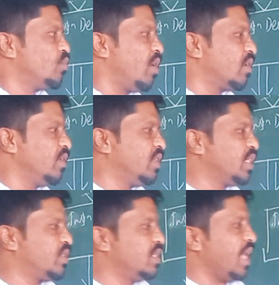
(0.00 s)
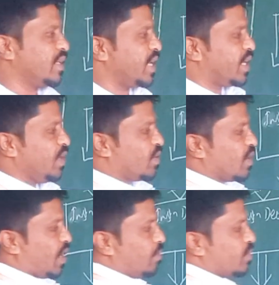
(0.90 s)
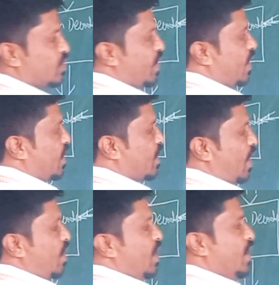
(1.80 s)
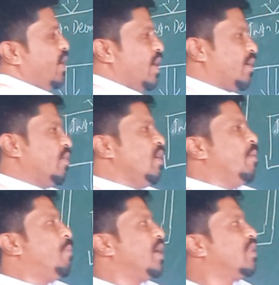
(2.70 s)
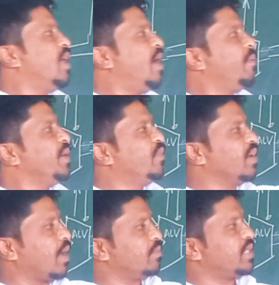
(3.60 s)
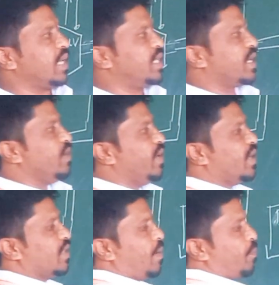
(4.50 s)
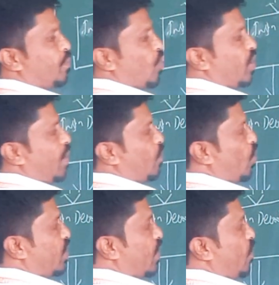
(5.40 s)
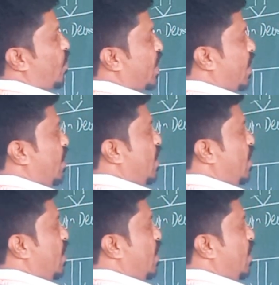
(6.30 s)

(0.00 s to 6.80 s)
exactly it will come where in the here. But it comes exactly where in the program counter. Okay,